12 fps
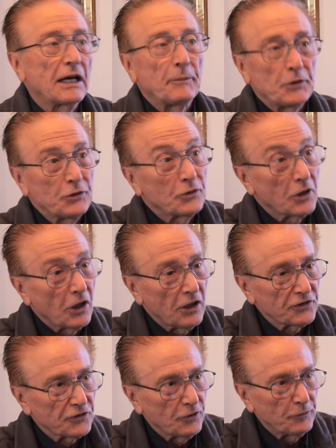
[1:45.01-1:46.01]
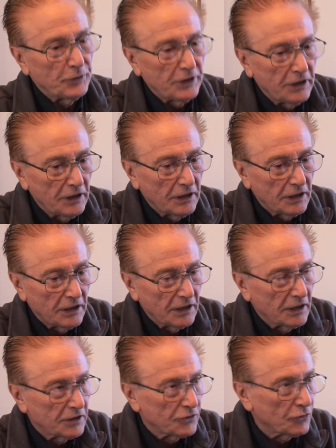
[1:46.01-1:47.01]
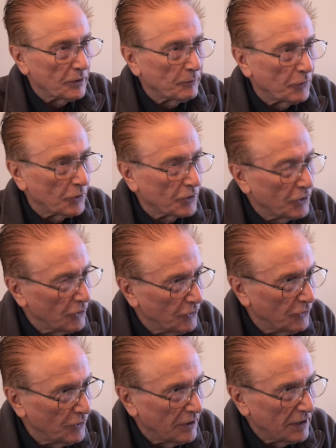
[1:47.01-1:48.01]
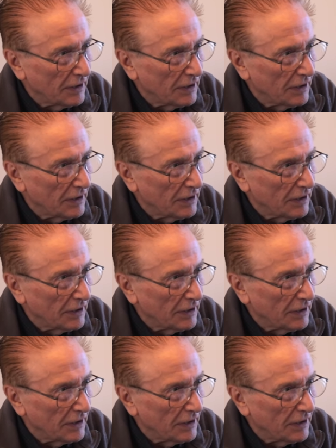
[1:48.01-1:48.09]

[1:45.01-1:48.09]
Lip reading: I mean, you can also be in triple Q.